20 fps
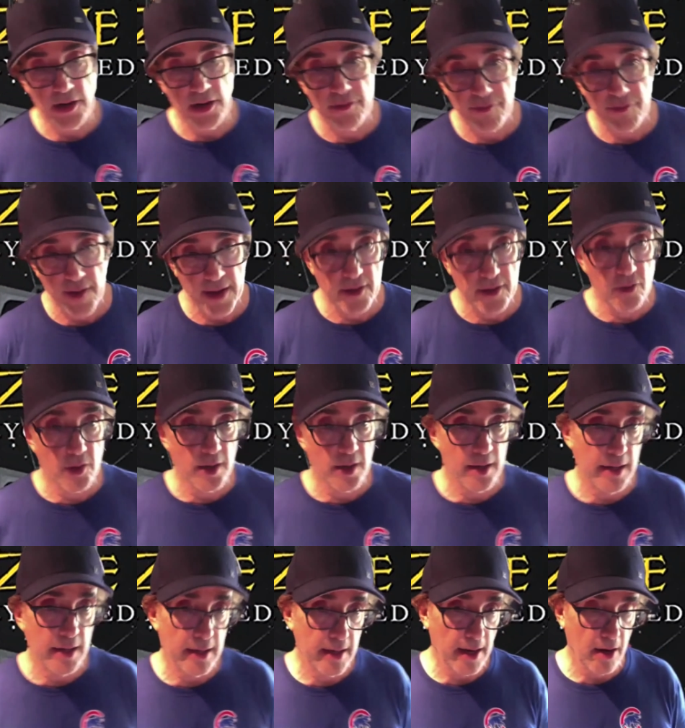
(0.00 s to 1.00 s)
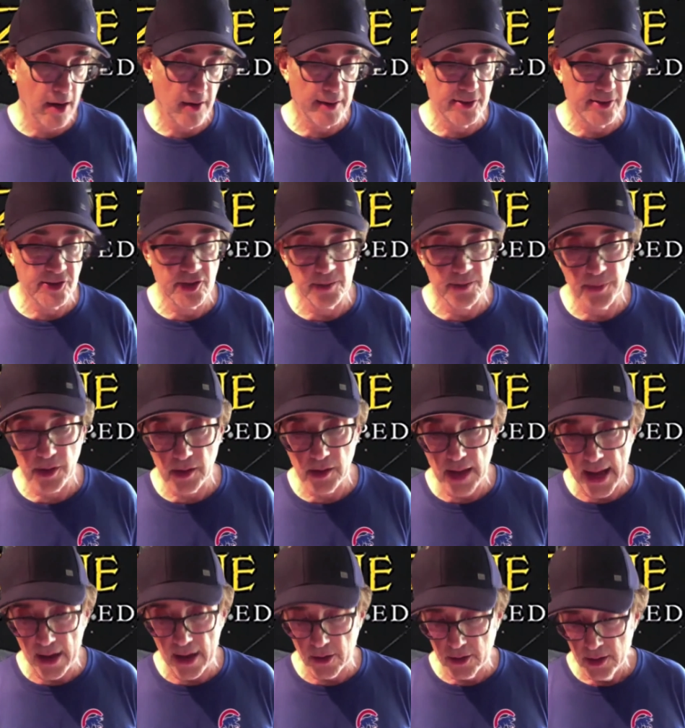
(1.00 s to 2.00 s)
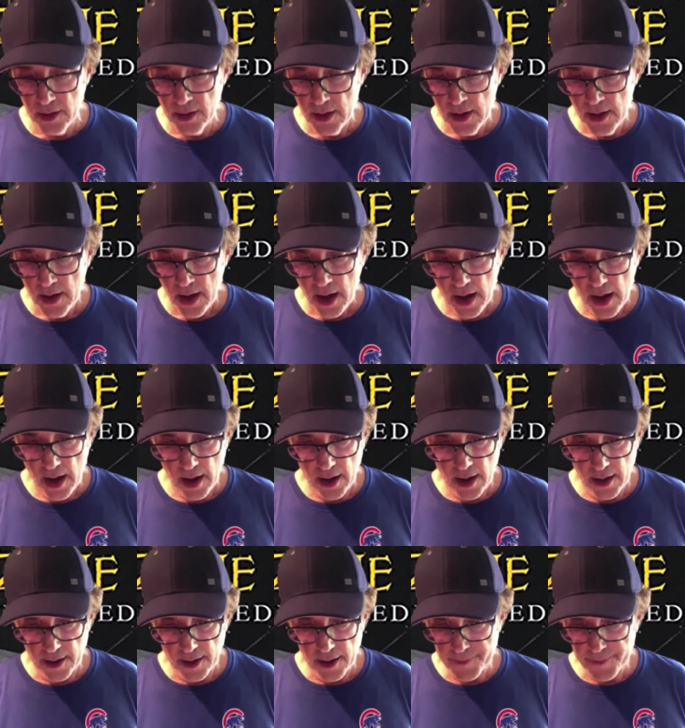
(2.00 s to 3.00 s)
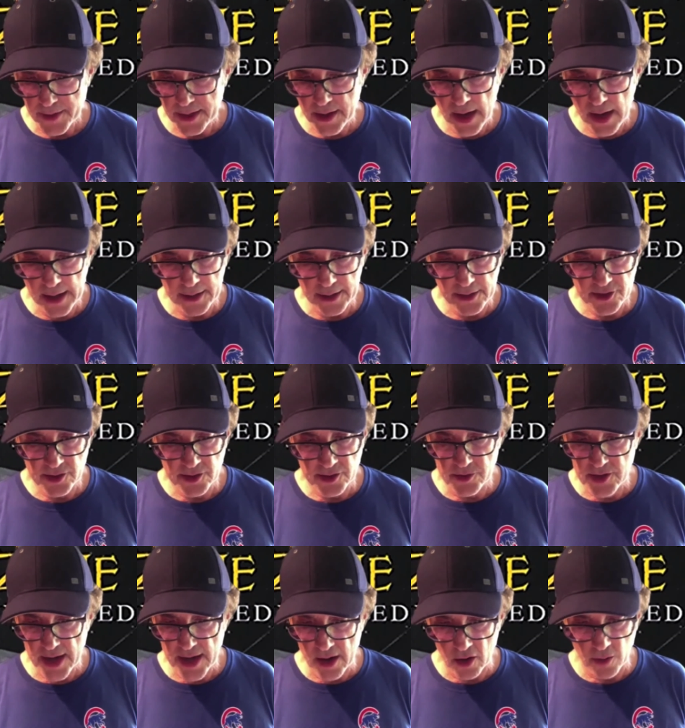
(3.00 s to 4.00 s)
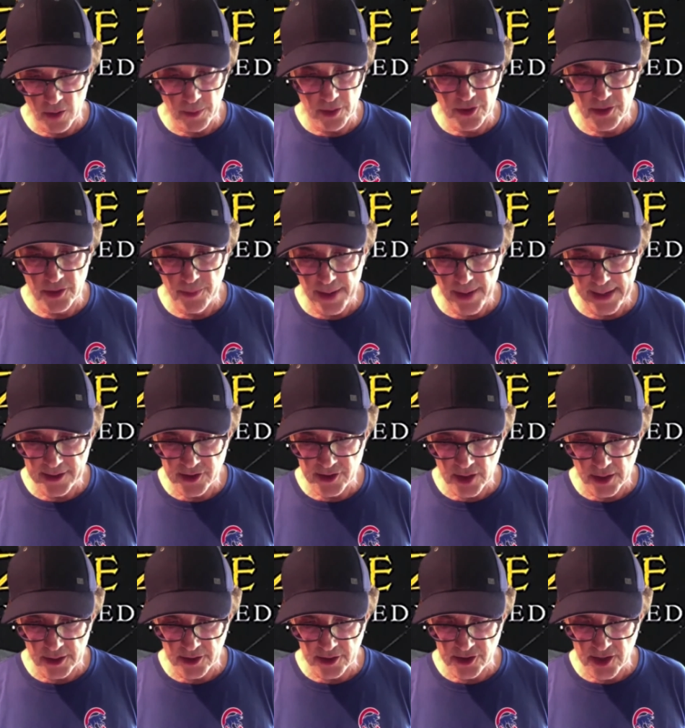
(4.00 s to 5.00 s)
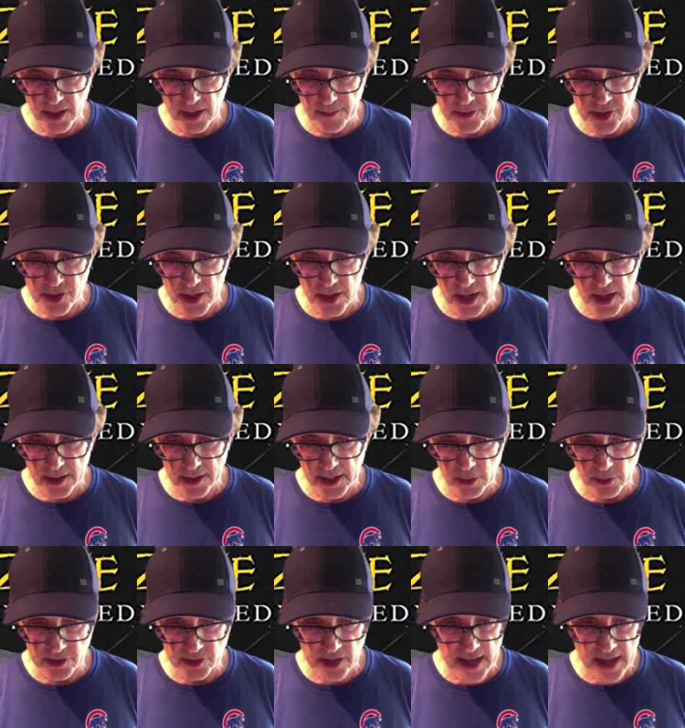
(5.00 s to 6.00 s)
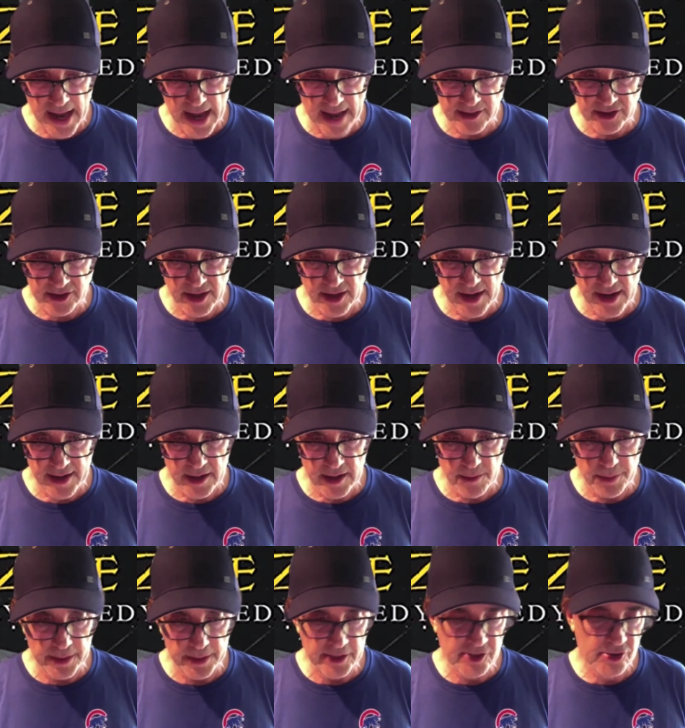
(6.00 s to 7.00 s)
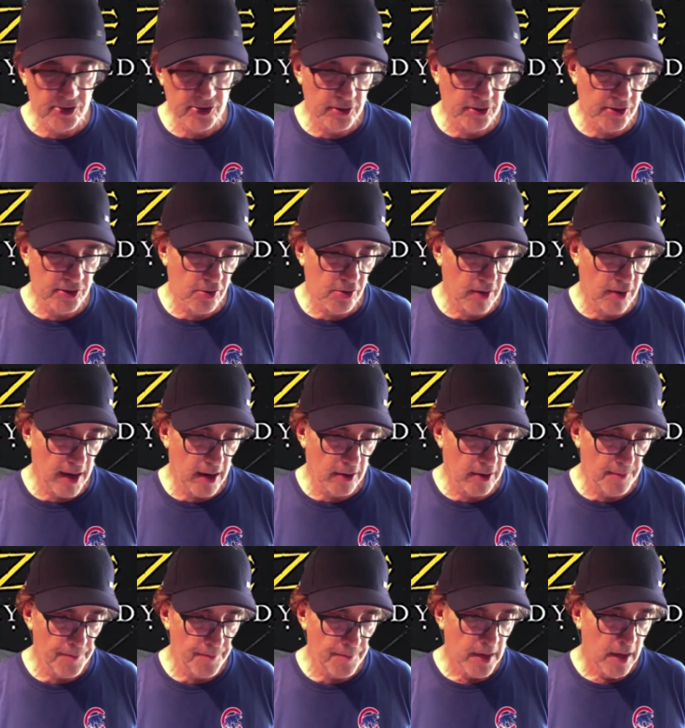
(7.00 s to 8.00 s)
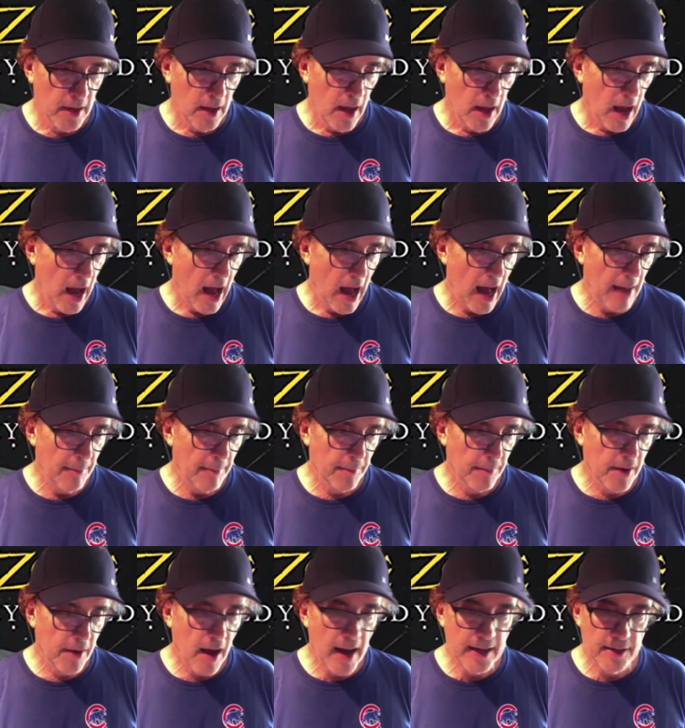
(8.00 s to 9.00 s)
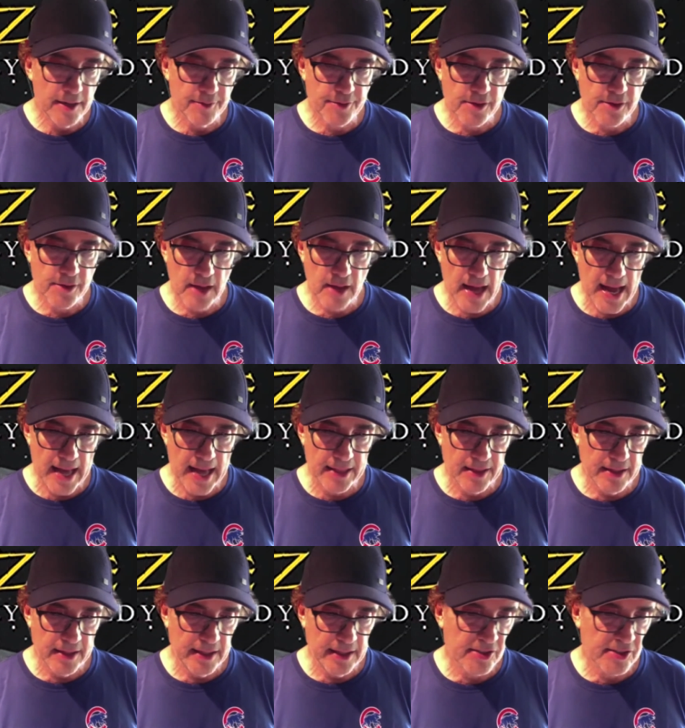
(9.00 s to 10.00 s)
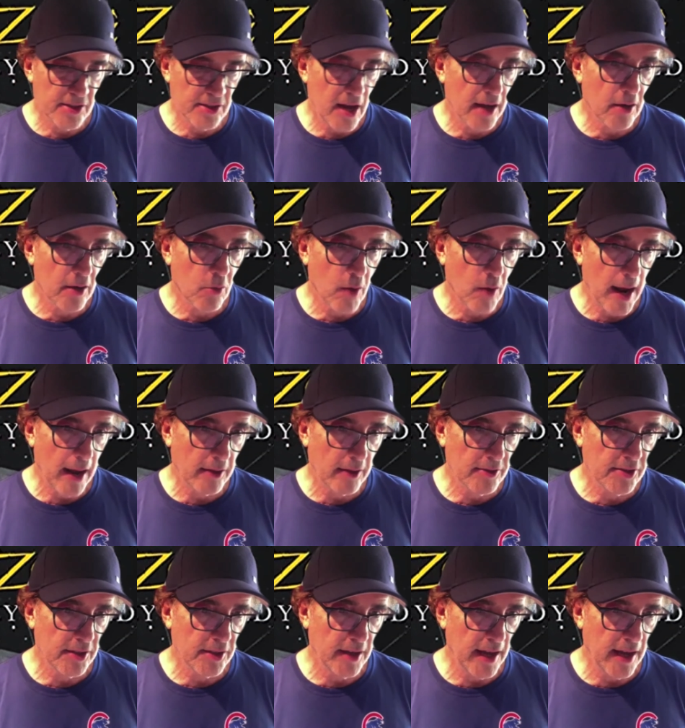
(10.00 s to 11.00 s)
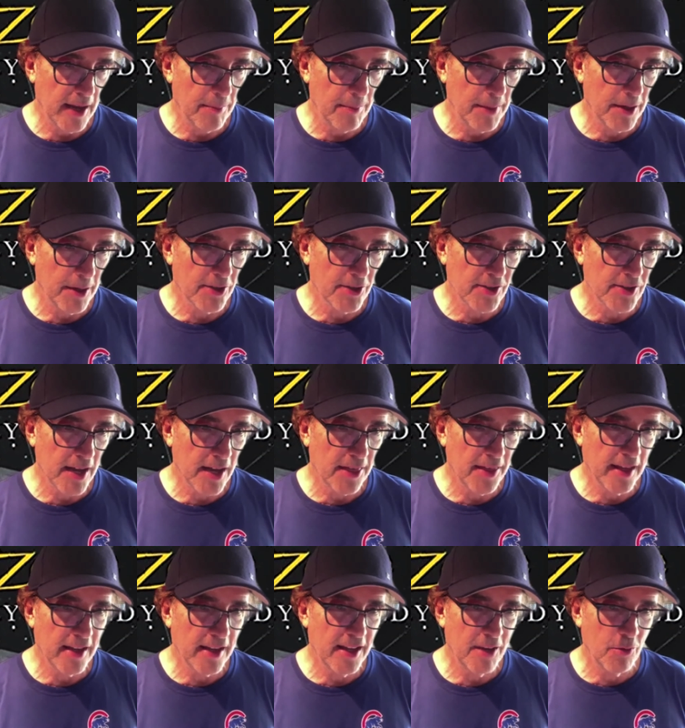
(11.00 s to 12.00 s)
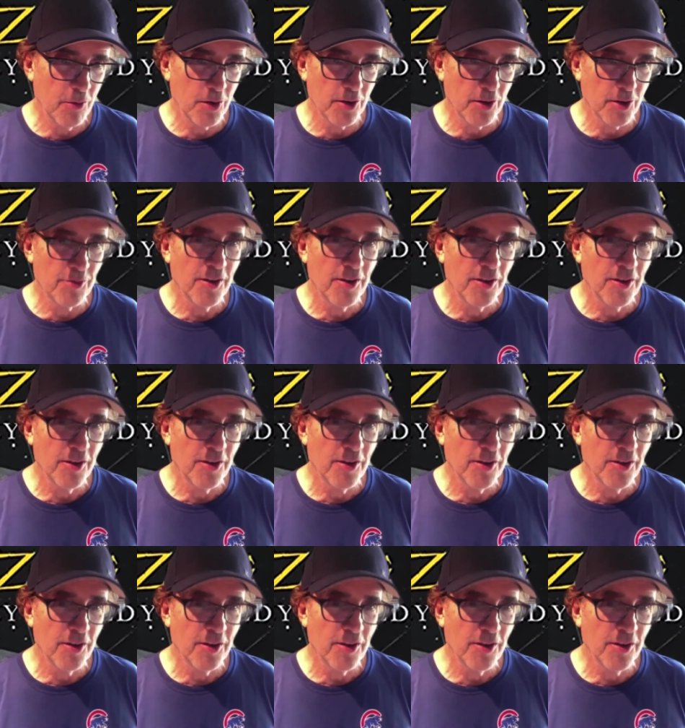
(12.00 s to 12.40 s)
veteran he carried some clout um, he got into some terrible debates on the subject he was castigated but he stood his ground I'm kind of glad that he's not around today because I think he would have